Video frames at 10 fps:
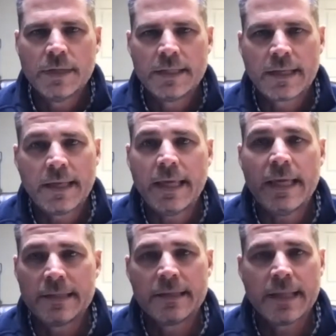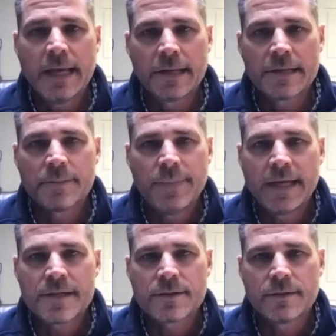And the key to that is a
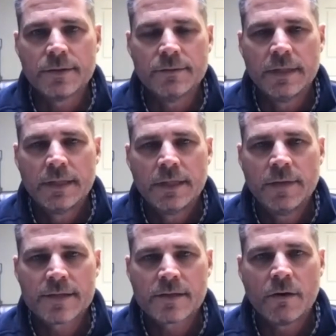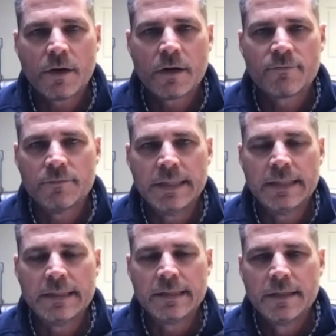pastor who, who has a heart for
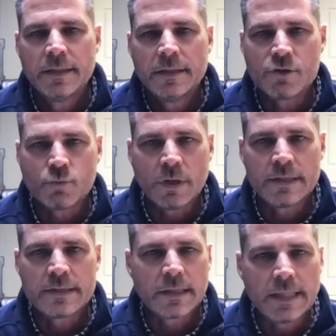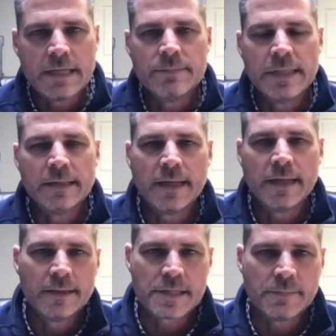men, who's willing to lead men.
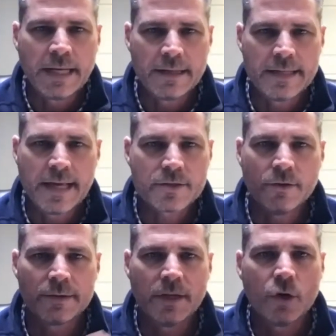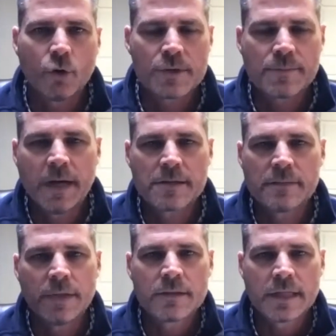Not doesn't mean he takes on the whole
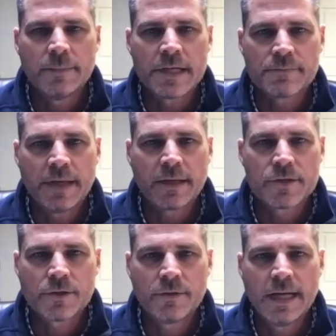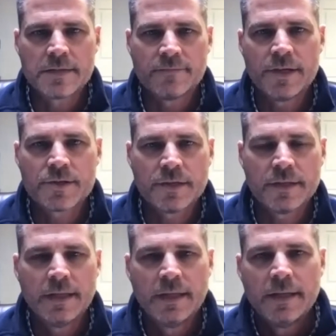responsibility, but he's making sure it has
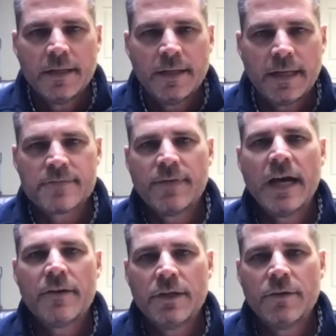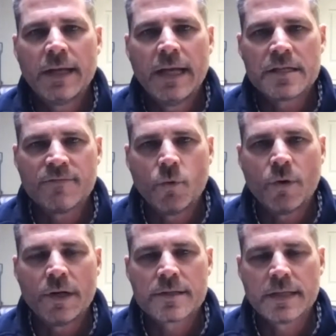vision, it has value, and it has
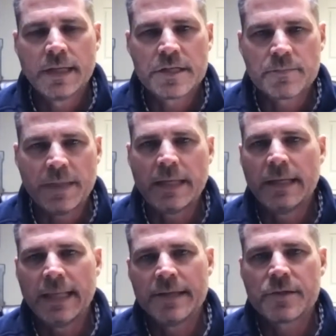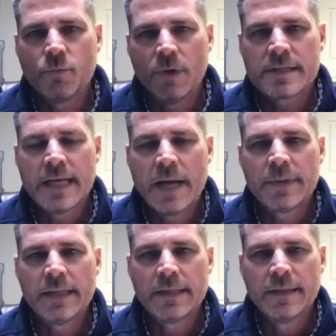voice, and he's speaking into what's
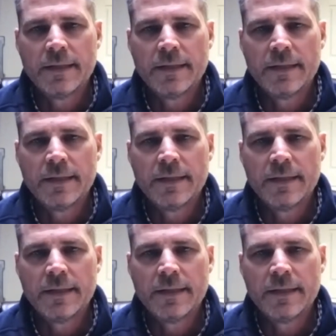happening.